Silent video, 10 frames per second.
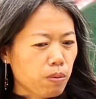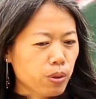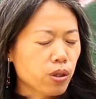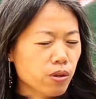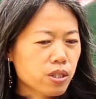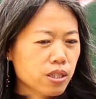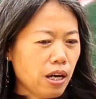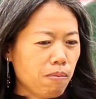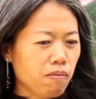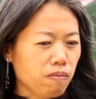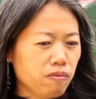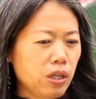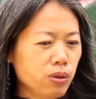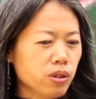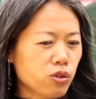because I'm
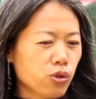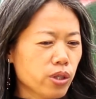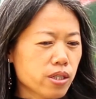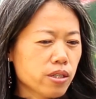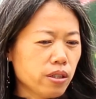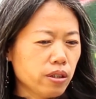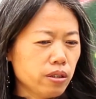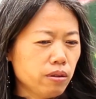very interested in